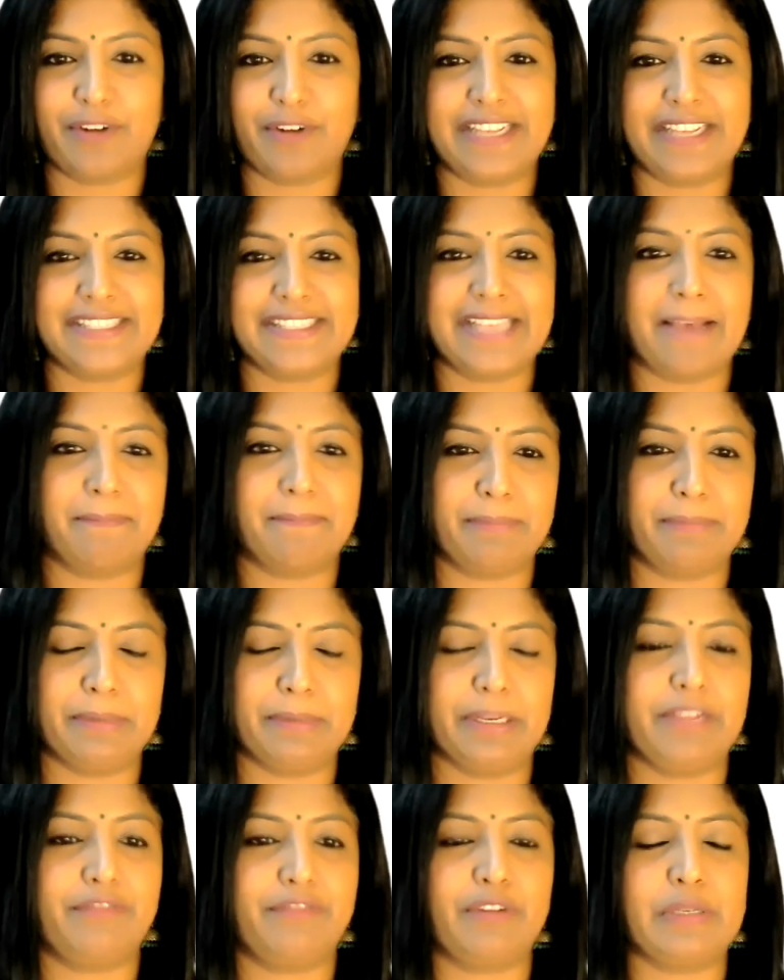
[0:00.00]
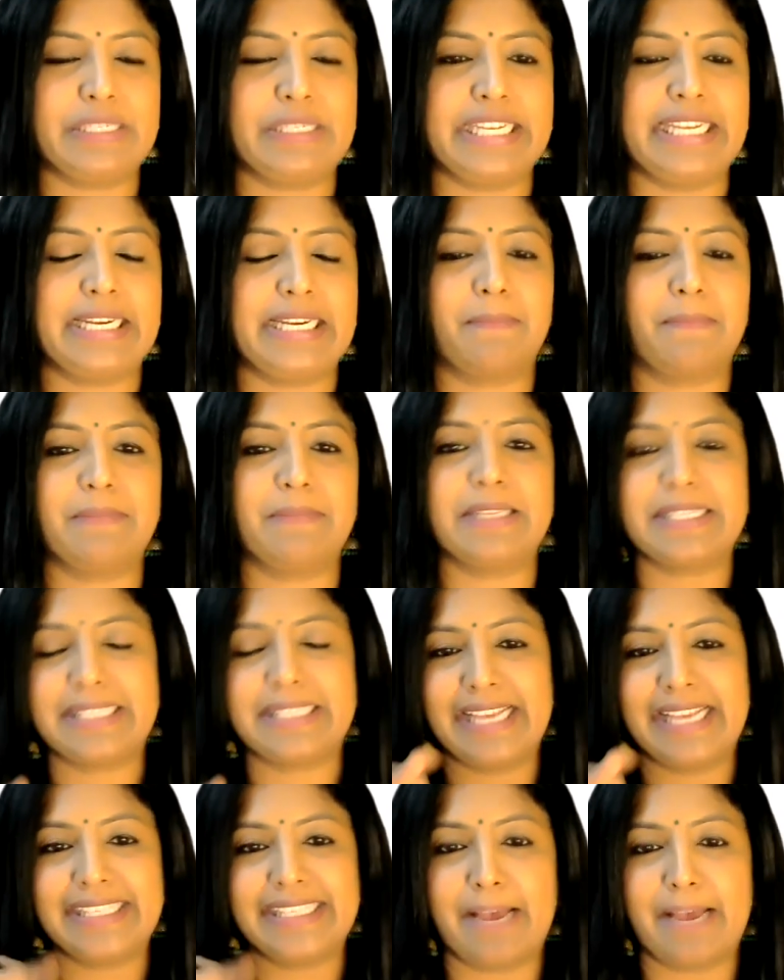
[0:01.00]
For example, if you take up this
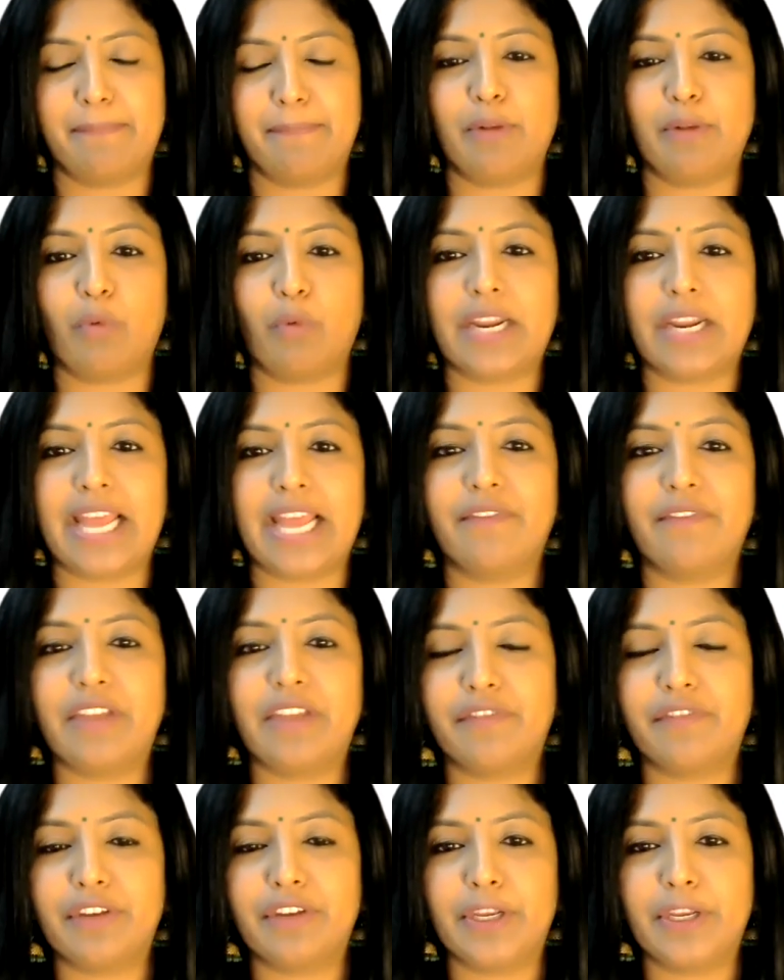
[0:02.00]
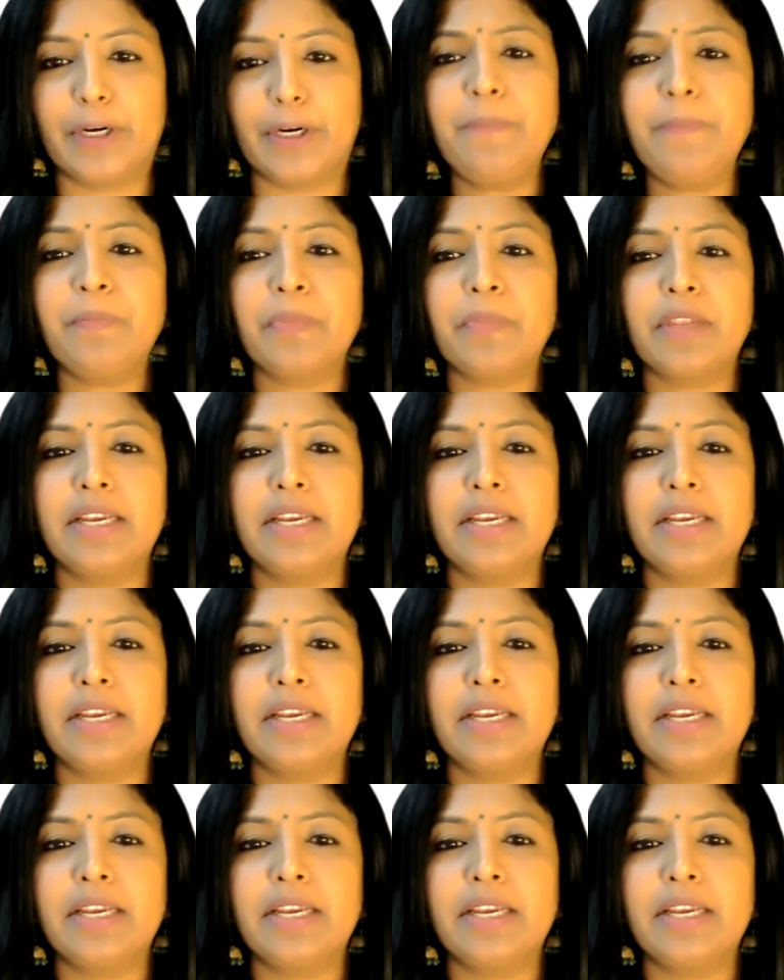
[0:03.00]
example, what I have given here,